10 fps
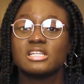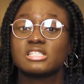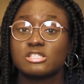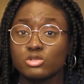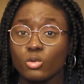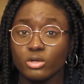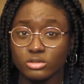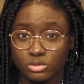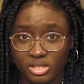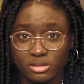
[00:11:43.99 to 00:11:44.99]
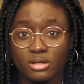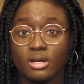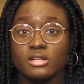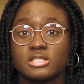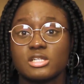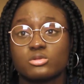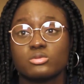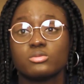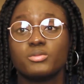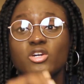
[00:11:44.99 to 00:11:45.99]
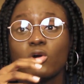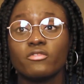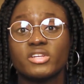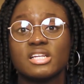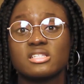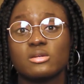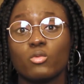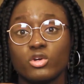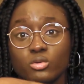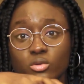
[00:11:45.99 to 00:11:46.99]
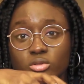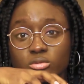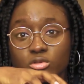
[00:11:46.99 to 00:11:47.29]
Stick to what you're doing. Stick to be confident in what you're